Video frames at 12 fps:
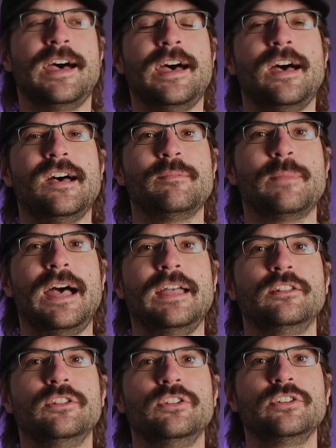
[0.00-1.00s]
I
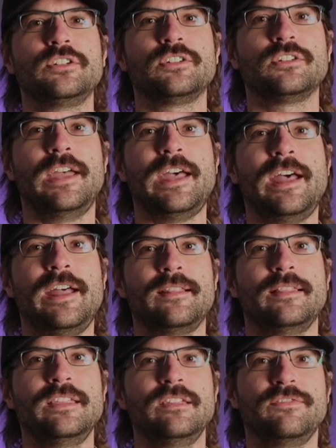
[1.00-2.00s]
looked at
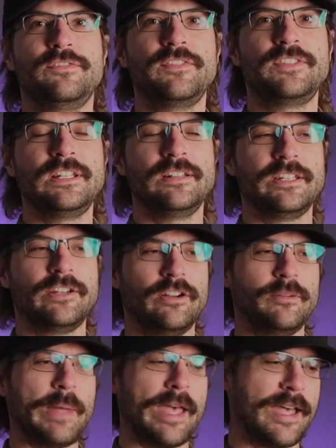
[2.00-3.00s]
the 50-liter
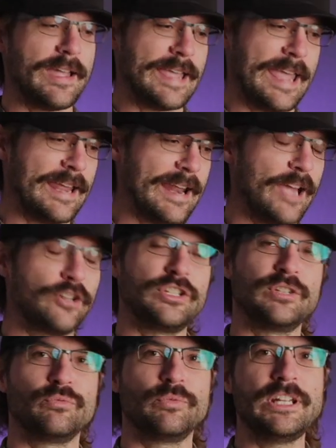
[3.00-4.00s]
bag and actually
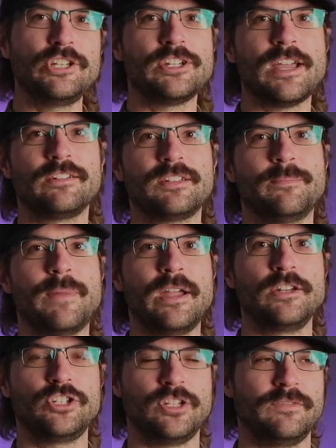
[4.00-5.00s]
reached out to
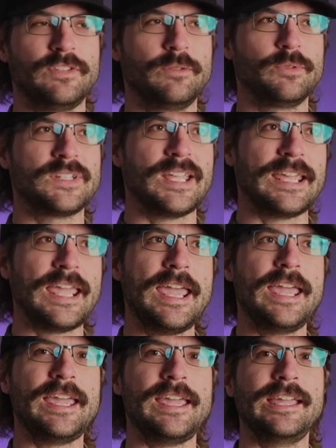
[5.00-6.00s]
Mindshift and was like,
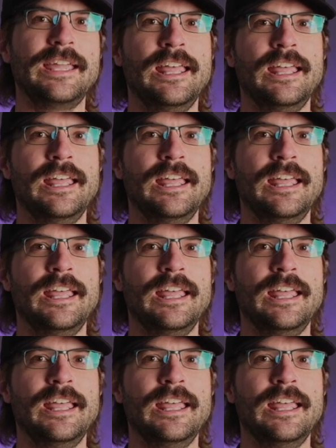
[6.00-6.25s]
hey,